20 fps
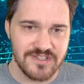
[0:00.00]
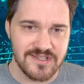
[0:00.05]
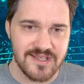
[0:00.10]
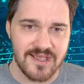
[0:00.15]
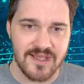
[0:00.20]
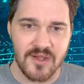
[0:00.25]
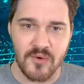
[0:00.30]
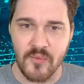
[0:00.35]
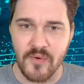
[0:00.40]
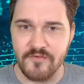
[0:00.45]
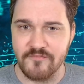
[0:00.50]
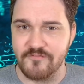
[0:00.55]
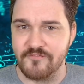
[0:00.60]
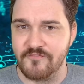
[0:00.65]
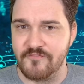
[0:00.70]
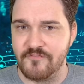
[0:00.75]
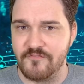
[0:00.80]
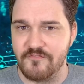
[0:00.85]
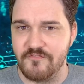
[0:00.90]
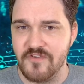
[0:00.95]
is how it
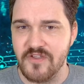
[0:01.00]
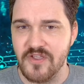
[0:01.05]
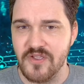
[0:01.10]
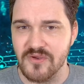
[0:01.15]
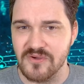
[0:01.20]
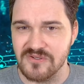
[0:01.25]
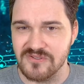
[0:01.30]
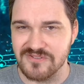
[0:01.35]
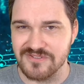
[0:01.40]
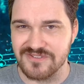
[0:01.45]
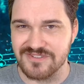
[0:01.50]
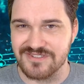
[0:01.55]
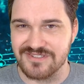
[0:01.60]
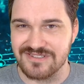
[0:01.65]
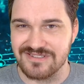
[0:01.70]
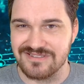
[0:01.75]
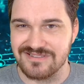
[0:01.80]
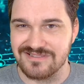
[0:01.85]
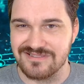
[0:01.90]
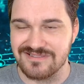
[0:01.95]
feels.